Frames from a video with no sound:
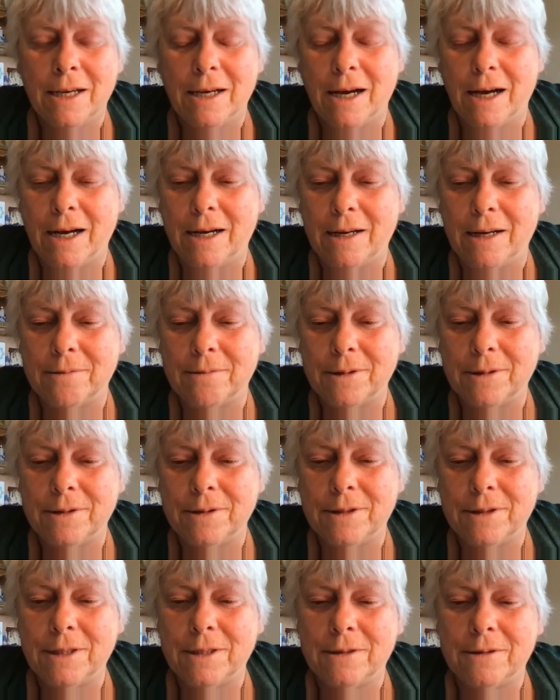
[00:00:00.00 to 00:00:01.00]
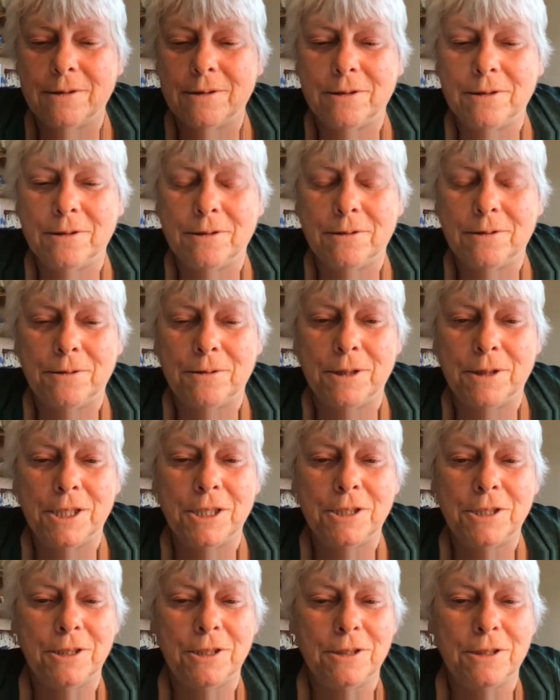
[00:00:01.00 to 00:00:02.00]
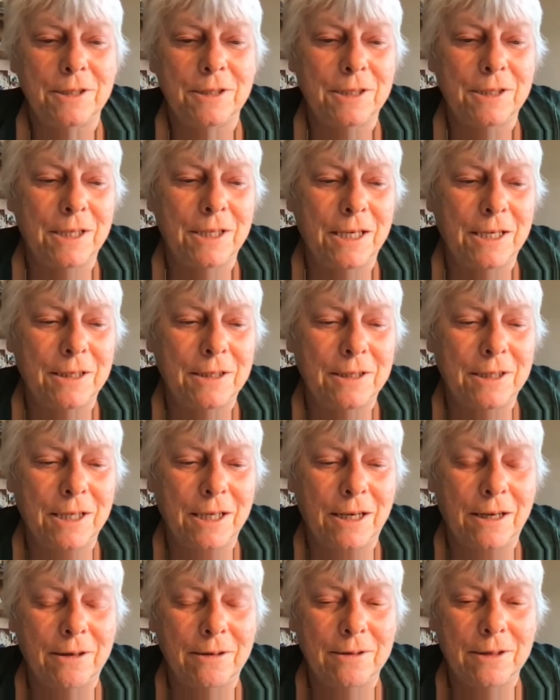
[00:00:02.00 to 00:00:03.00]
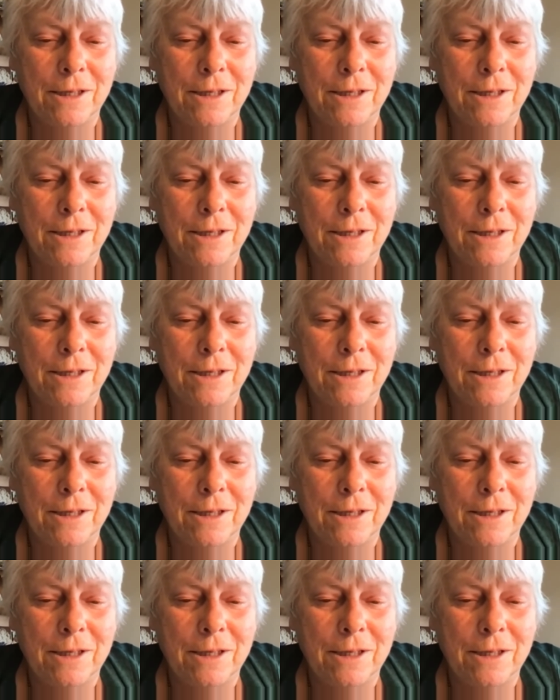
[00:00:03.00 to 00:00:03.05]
um, the traditions that uh,